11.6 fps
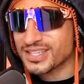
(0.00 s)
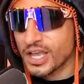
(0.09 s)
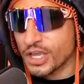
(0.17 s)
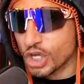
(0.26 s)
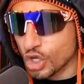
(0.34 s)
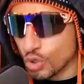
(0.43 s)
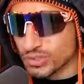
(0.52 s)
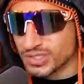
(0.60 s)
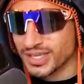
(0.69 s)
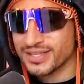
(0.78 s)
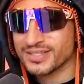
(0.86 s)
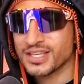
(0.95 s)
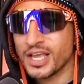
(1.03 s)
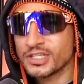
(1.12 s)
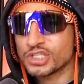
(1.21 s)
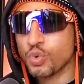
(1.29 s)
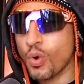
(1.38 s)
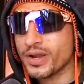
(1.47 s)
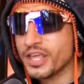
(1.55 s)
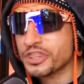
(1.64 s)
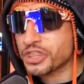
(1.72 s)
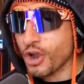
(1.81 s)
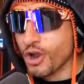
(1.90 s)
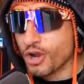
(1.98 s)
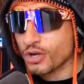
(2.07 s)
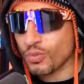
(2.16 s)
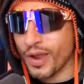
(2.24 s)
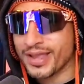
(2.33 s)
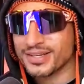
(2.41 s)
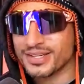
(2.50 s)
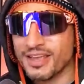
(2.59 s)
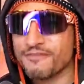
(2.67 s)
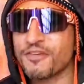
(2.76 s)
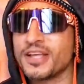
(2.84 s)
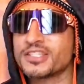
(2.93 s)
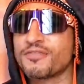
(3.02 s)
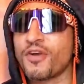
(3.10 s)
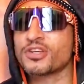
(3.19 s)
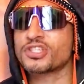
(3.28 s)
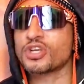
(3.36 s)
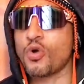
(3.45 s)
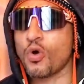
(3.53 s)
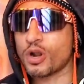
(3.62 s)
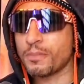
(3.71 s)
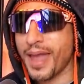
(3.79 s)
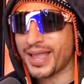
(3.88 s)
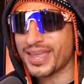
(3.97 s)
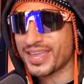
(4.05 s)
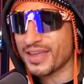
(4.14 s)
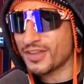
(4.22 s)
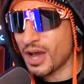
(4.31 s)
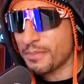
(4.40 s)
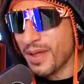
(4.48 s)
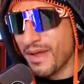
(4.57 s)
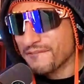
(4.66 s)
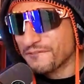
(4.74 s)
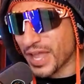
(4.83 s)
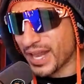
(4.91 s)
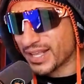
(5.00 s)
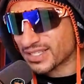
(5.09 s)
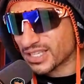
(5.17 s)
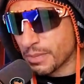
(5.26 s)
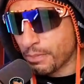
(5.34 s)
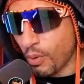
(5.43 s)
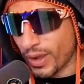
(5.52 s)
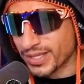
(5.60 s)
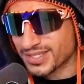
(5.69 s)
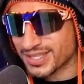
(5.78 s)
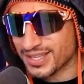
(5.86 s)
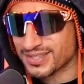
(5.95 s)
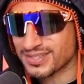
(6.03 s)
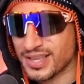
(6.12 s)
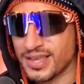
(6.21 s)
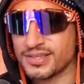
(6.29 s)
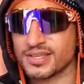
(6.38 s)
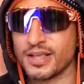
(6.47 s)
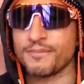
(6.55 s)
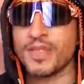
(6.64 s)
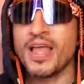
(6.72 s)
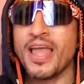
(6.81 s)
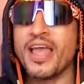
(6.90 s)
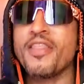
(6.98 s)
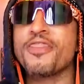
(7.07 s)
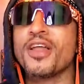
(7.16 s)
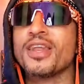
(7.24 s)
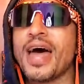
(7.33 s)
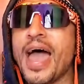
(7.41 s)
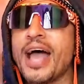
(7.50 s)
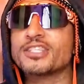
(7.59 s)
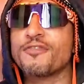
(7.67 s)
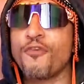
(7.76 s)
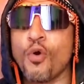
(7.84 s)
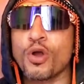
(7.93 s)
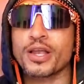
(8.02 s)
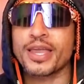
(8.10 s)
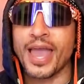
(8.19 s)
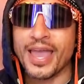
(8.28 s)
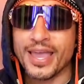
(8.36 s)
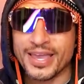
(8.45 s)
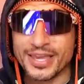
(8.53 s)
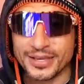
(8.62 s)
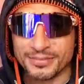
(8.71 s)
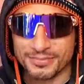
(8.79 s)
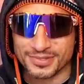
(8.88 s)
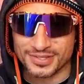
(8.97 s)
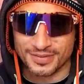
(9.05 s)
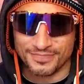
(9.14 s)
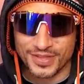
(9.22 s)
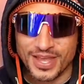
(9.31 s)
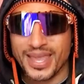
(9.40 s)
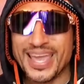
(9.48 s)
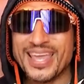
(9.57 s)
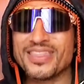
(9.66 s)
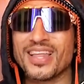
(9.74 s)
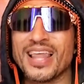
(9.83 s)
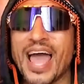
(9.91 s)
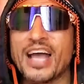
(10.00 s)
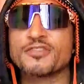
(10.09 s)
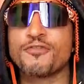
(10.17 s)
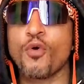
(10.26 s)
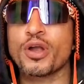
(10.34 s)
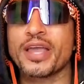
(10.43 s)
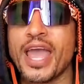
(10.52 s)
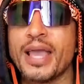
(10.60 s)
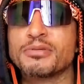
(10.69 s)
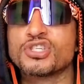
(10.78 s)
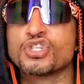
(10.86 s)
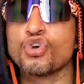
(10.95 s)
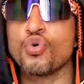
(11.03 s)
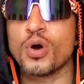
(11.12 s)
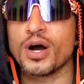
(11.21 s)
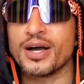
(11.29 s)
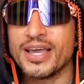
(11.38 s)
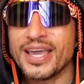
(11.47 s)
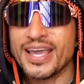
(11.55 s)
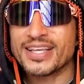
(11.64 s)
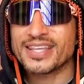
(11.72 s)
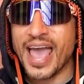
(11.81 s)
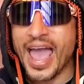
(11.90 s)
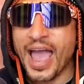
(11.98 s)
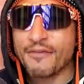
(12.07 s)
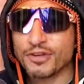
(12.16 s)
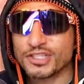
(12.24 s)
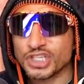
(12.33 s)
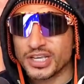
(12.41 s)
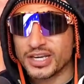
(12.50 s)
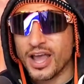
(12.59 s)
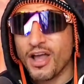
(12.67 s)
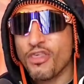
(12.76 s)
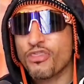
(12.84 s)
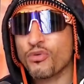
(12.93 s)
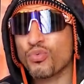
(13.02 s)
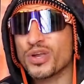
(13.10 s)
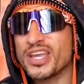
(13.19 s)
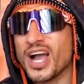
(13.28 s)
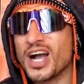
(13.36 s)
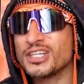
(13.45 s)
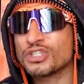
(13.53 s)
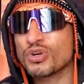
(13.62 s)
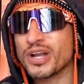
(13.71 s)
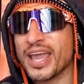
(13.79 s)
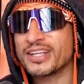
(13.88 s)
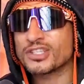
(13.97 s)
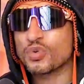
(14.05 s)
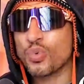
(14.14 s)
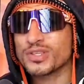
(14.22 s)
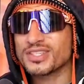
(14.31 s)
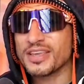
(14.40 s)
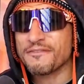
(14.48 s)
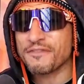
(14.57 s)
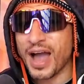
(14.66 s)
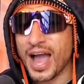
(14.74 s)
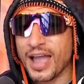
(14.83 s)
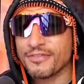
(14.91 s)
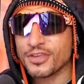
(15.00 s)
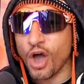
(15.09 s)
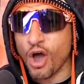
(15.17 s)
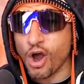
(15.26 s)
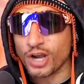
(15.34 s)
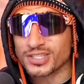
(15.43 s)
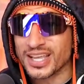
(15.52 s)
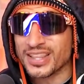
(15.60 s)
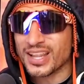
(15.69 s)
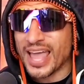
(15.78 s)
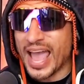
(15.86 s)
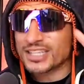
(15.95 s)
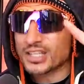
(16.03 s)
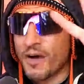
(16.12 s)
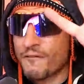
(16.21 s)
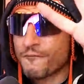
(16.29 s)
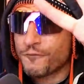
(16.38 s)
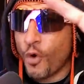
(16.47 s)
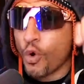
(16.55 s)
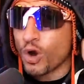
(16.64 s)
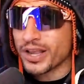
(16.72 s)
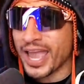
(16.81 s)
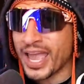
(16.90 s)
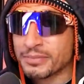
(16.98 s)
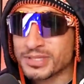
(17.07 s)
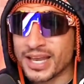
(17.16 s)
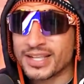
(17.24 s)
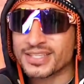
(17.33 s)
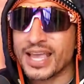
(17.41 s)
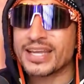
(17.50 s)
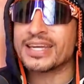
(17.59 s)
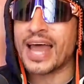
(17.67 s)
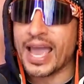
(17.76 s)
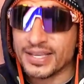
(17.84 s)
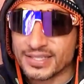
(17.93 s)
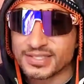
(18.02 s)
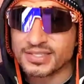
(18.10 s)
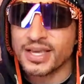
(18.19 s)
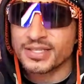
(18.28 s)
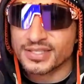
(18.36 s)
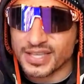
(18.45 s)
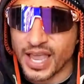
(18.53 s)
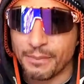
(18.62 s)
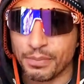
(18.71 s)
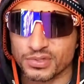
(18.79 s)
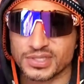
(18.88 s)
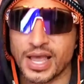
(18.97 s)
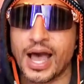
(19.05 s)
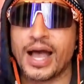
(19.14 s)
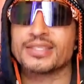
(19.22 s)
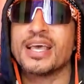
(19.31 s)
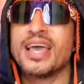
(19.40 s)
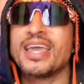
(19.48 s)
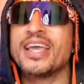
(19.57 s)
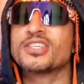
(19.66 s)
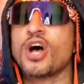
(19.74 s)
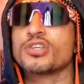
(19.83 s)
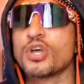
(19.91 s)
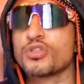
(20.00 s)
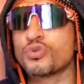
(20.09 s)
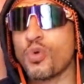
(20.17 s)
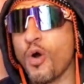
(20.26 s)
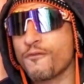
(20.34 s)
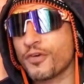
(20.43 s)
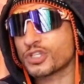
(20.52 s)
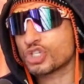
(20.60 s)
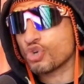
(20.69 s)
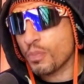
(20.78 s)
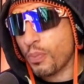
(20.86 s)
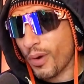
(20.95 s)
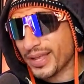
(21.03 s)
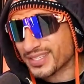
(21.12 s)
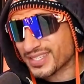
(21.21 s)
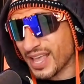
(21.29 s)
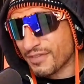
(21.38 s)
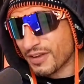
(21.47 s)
Houston's 23rd ranked defense versus the quarterback and giving up fantasy points this season. In the last 4 games, Tua is averaging 325 yards in the last 4 games. That is a nice sample size. He has also thrown for 2.75